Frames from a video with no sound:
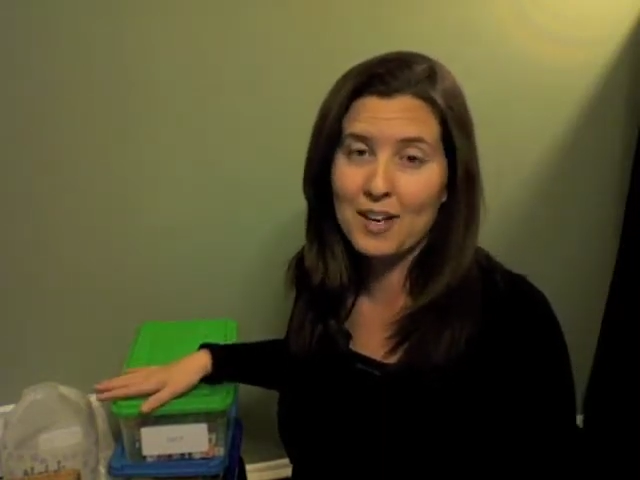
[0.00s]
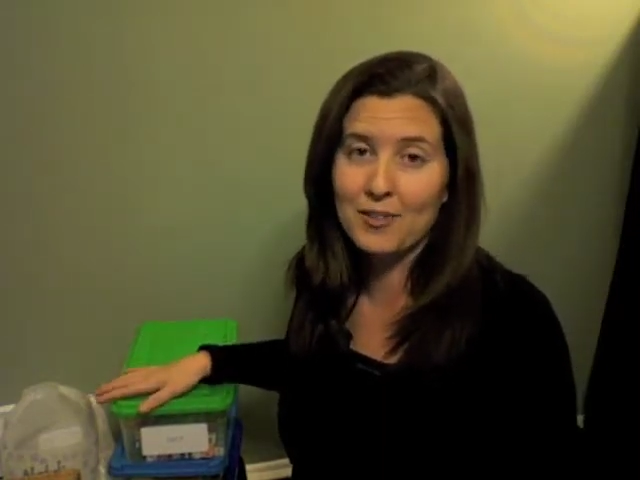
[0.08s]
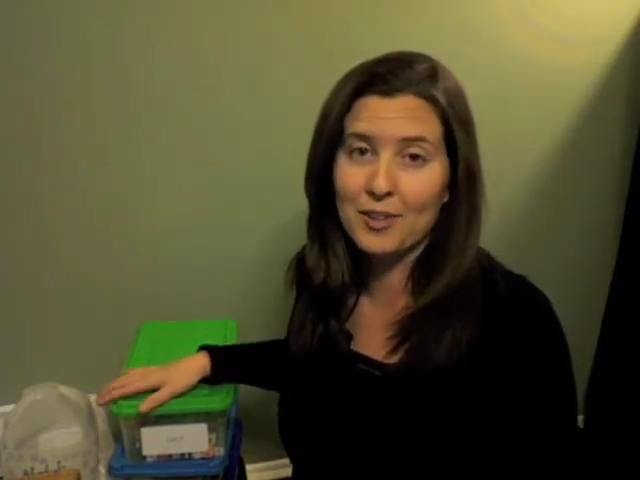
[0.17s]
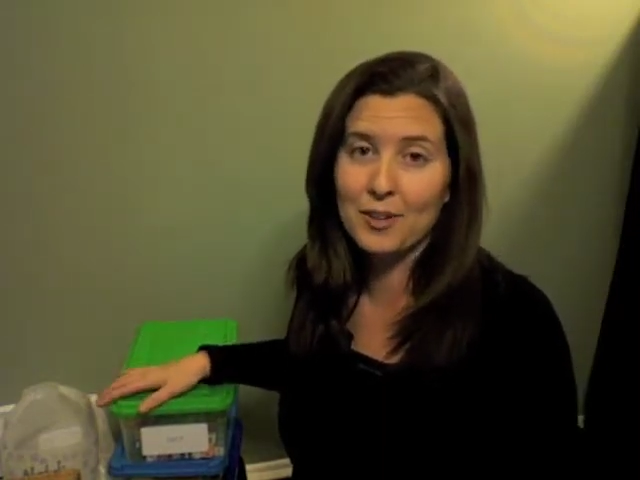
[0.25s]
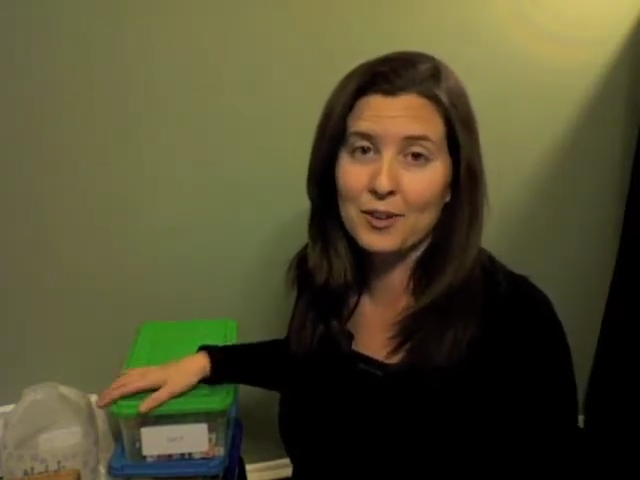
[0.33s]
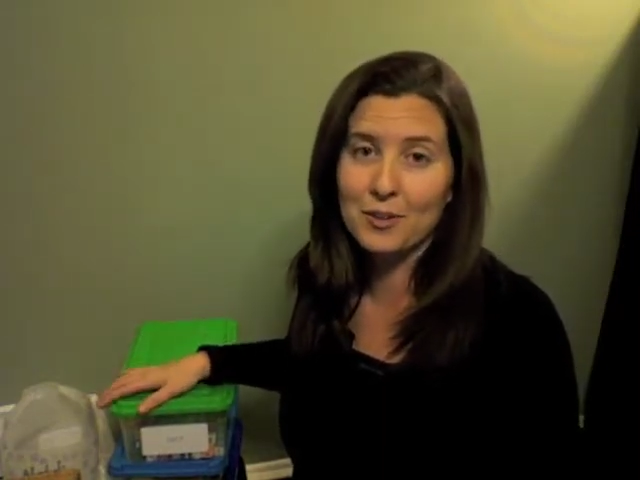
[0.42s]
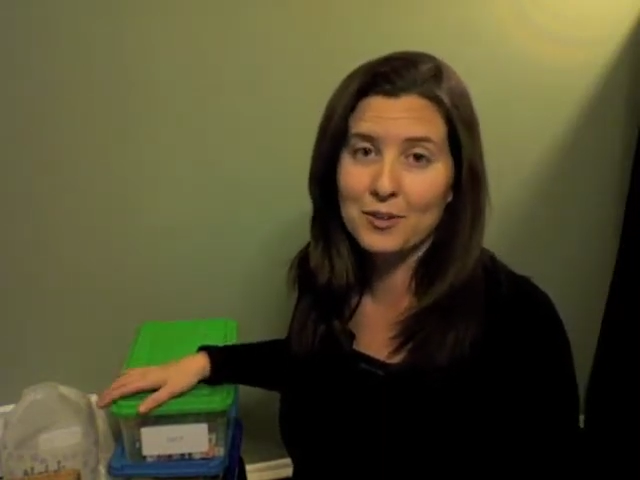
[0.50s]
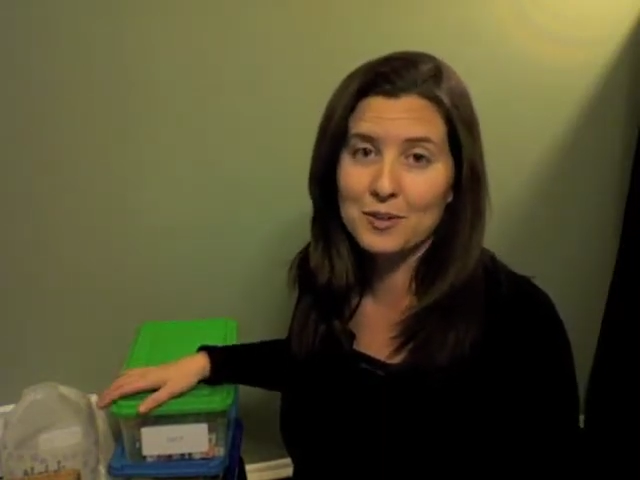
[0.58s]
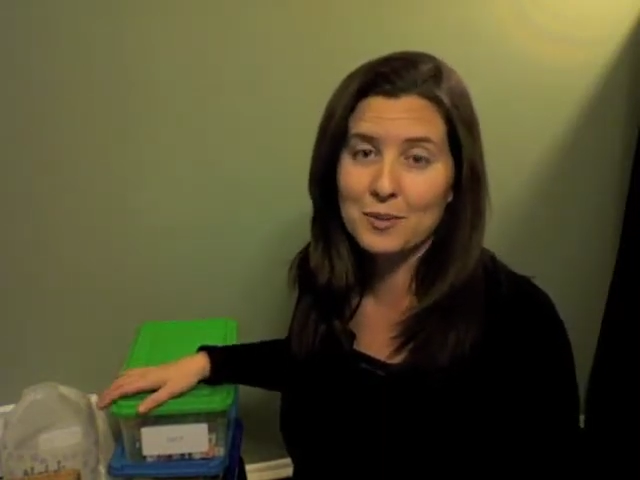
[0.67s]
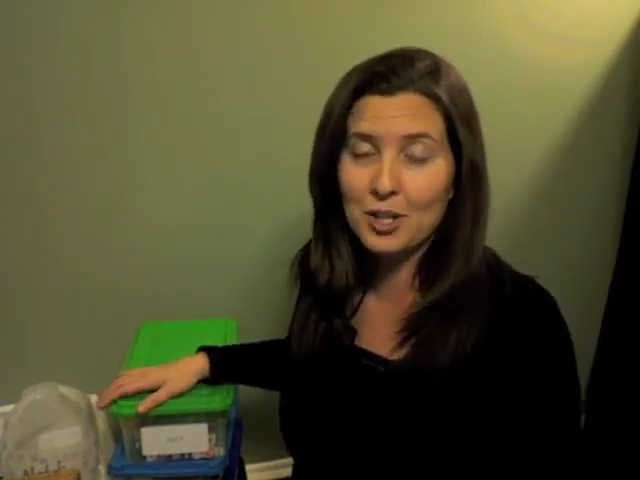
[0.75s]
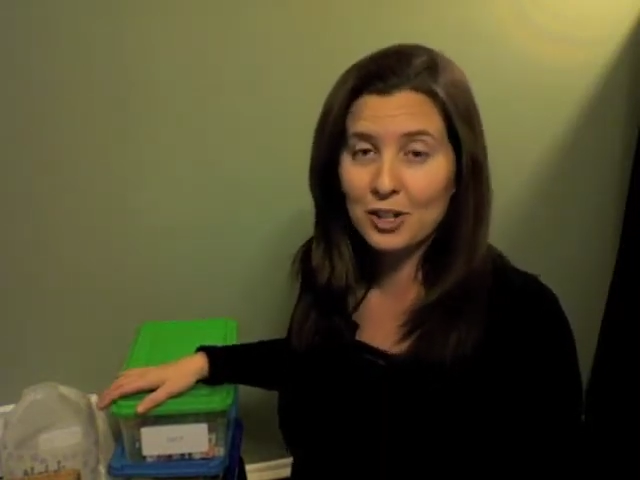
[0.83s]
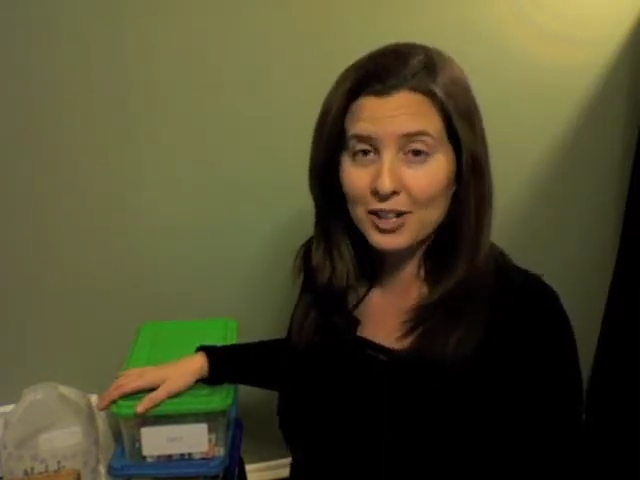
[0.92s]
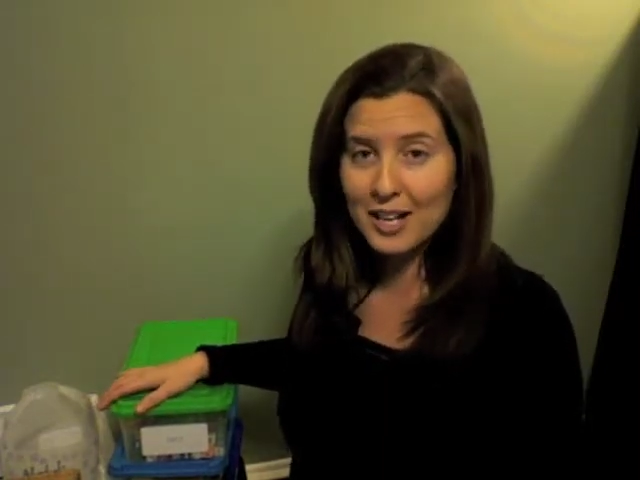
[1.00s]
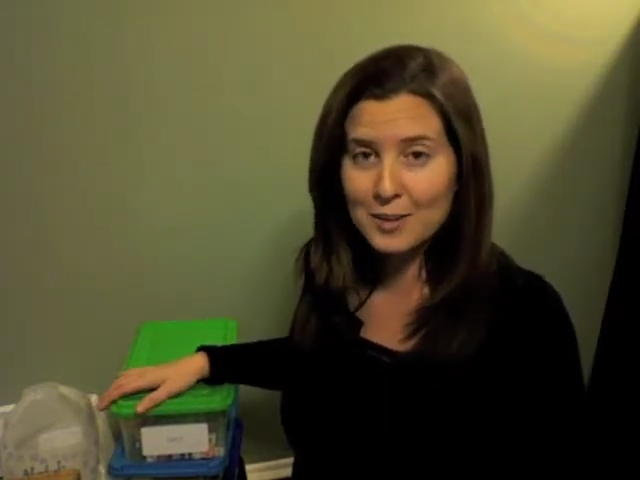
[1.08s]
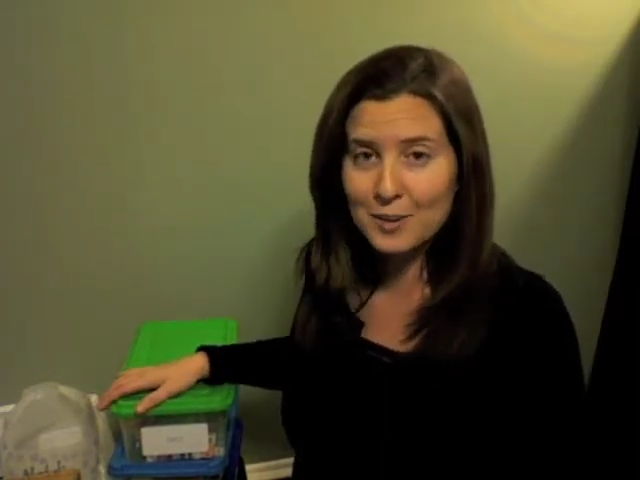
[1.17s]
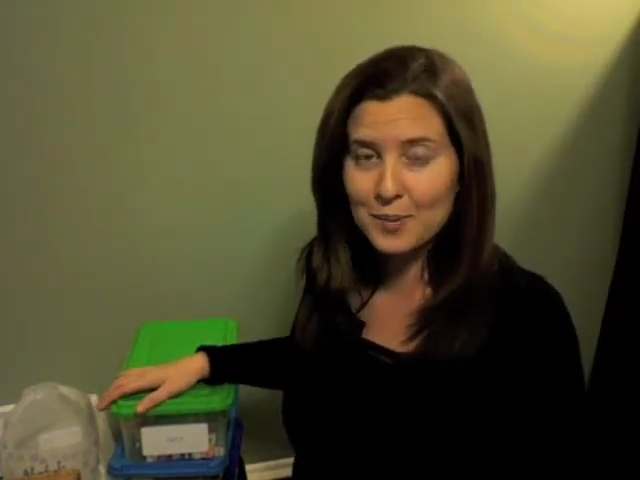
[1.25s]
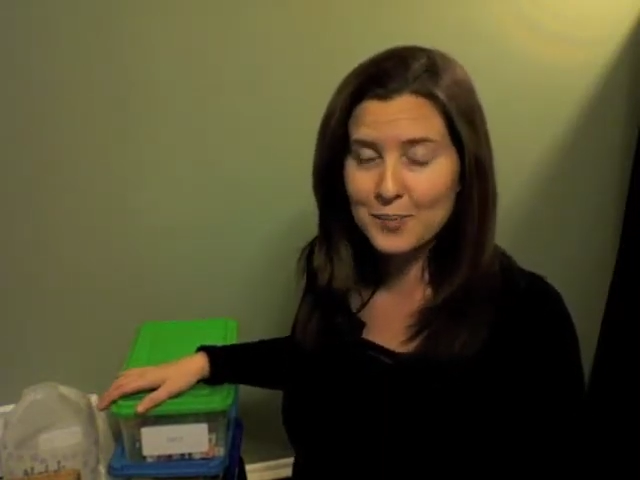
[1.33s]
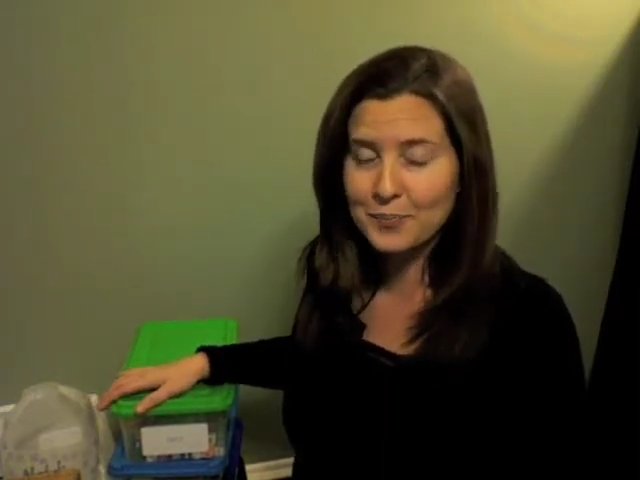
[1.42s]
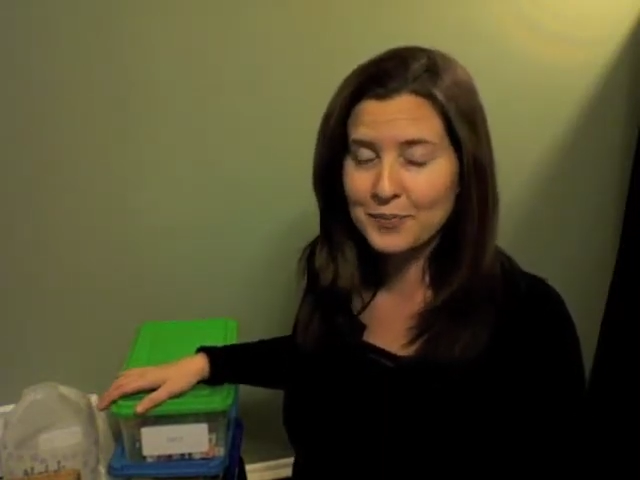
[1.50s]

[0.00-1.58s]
if you don't use them in your classroom.